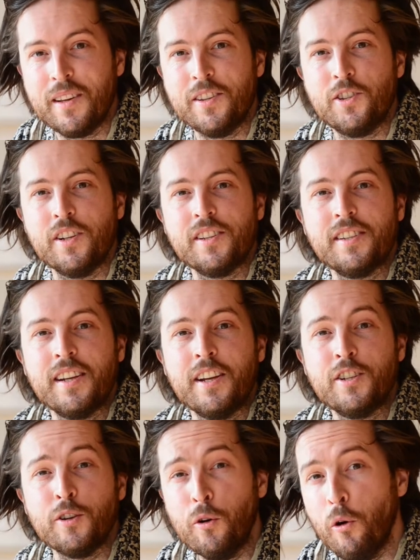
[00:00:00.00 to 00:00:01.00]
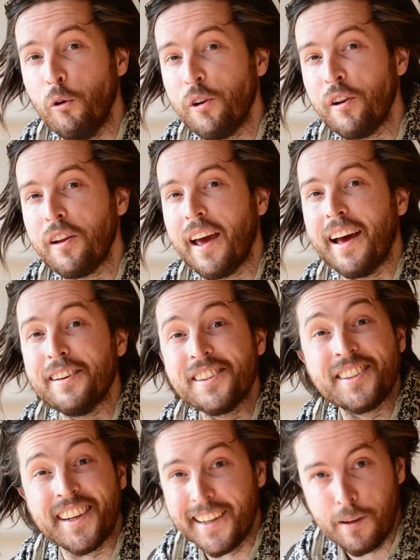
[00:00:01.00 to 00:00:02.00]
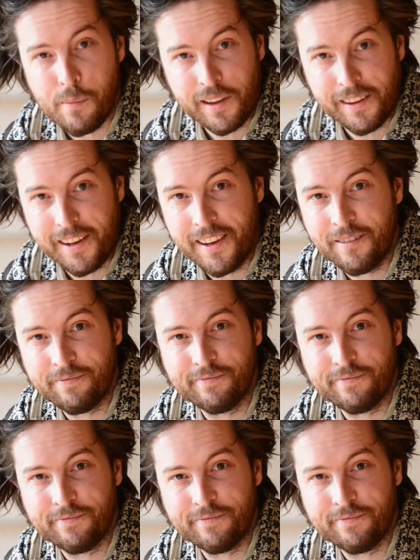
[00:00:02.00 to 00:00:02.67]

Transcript: is just to audit our scalability.